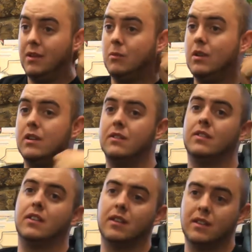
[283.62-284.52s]
It
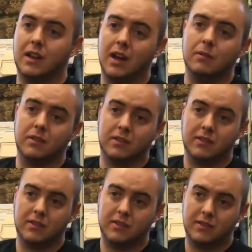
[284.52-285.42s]
was that I was
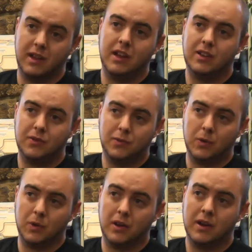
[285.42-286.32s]
stage
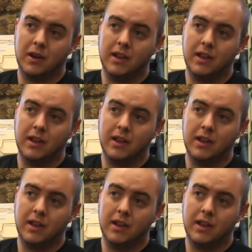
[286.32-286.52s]
4,